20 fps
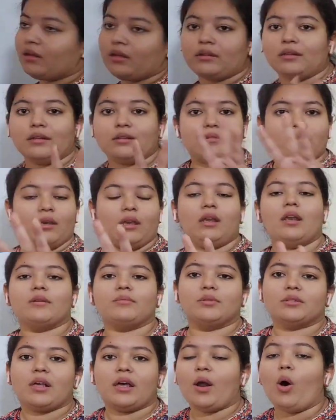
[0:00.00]
These three
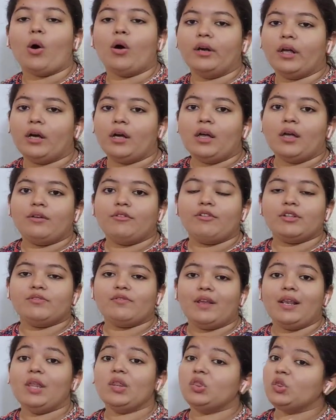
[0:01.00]
numbers are odd, which
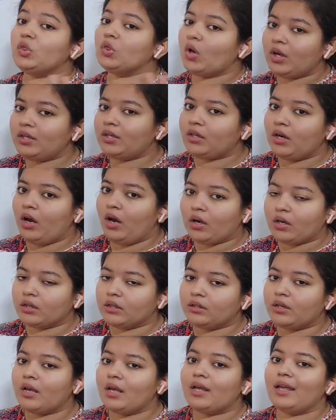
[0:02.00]
will not
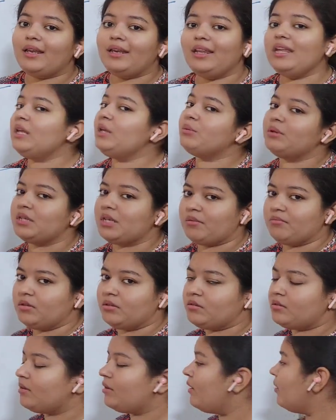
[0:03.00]
occur in even
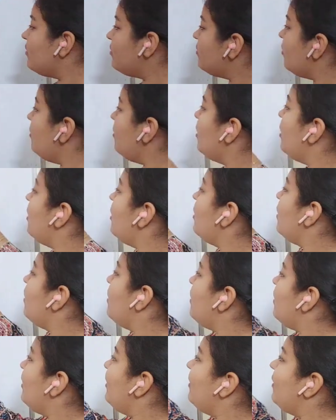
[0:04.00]
numbers. So
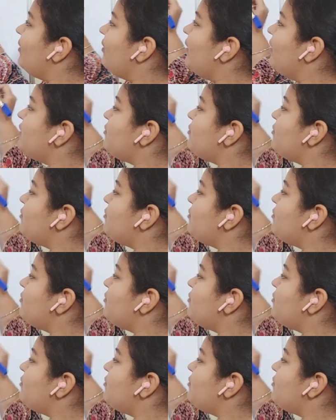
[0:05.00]
its